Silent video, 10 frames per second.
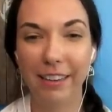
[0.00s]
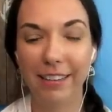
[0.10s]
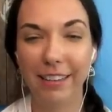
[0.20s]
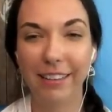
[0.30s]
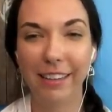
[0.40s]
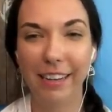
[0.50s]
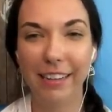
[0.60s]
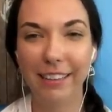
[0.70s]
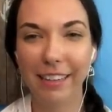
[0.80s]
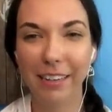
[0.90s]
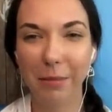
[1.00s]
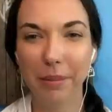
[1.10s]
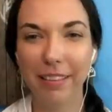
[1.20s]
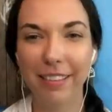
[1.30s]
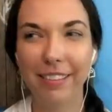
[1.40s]
he's gonna die in there,
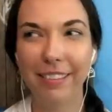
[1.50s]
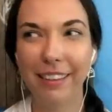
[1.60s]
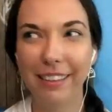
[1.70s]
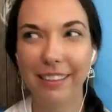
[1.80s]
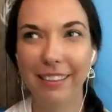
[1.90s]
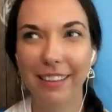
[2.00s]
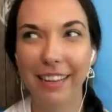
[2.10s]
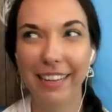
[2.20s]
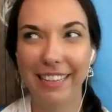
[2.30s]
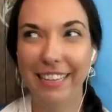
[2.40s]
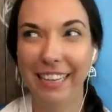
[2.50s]
but still, like,